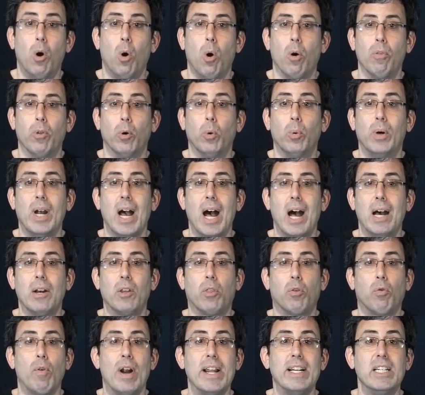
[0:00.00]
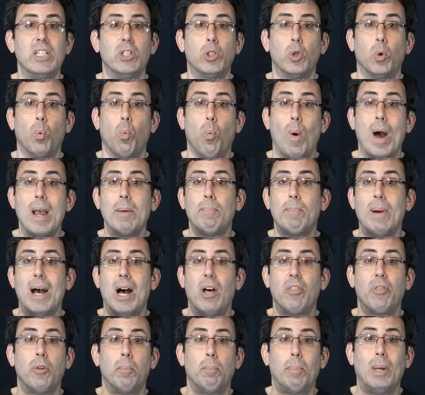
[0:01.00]
Although God threatened to wipe
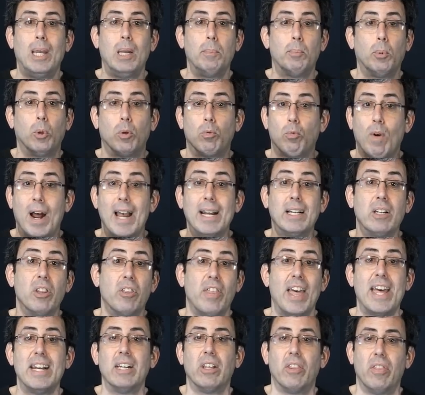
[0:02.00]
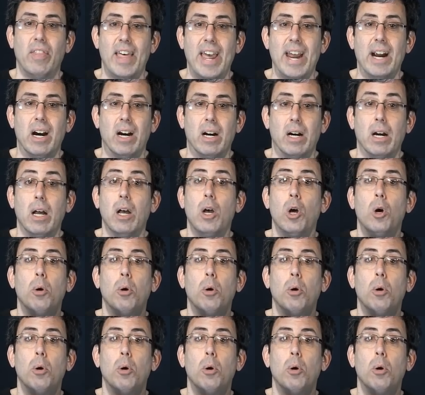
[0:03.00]
out the people right then and there,